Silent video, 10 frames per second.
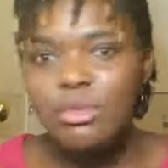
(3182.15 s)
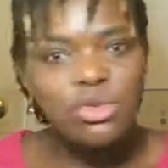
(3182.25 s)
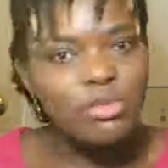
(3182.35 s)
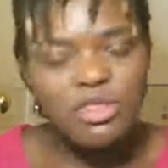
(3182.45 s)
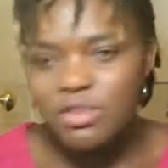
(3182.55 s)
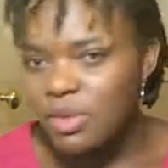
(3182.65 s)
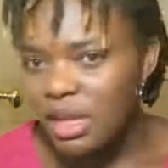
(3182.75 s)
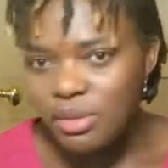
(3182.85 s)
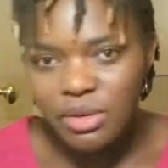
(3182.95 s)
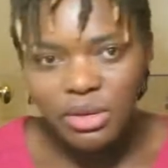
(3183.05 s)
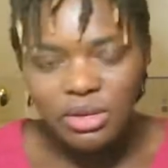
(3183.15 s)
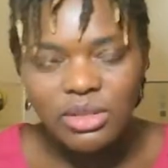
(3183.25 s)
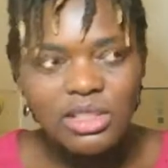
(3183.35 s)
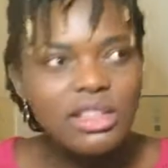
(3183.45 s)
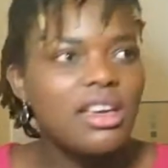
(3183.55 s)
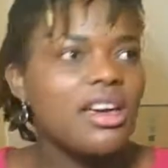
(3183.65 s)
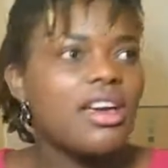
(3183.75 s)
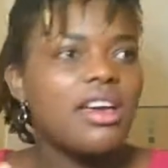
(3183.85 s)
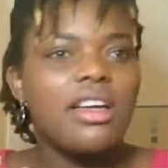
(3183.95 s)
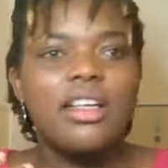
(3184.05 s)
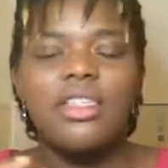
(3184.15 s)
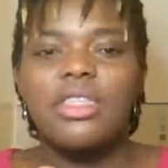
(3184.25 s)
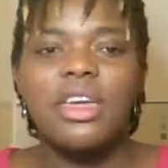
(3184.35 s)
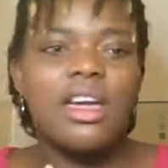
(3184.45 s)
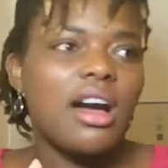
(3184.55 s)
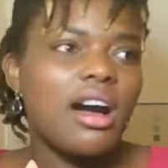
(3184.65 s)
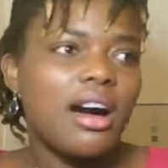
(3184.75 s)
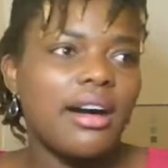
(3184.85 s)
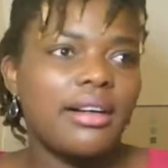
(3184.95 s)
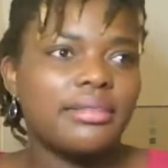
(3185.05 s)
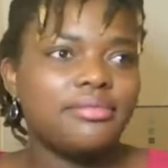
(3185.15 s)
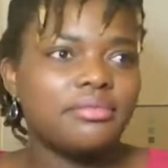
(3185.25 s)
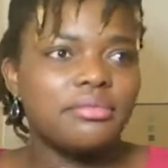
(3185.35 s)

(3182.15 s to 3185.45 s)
group of people. There are